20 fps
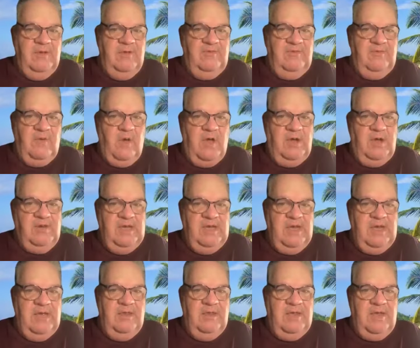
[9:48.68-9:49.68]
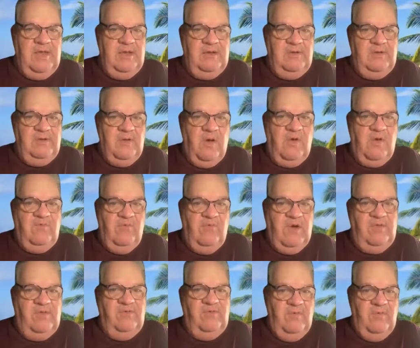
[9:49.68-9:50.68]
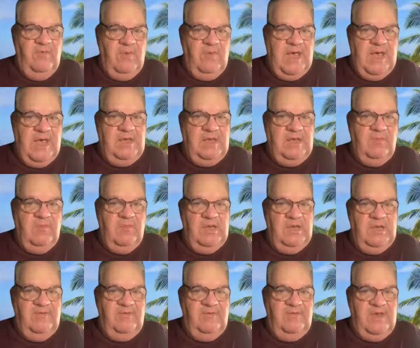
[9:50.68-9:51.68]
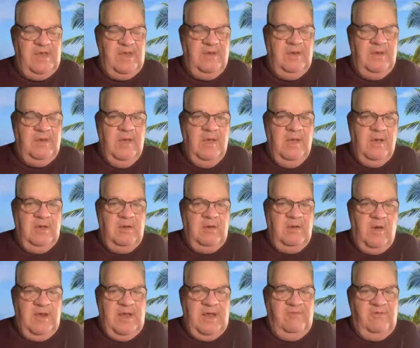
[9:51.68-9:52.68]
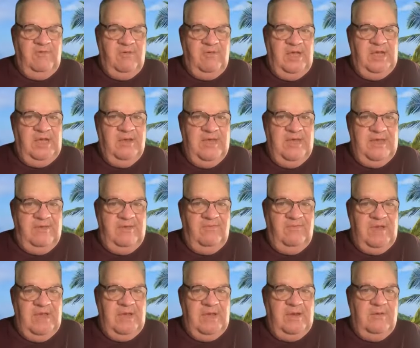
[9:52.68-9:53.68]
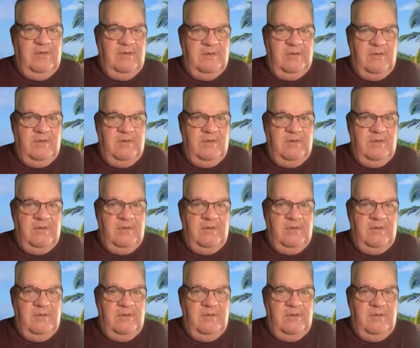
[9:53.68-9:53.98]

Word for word: idea that God runs away when you sin, God actually leans in.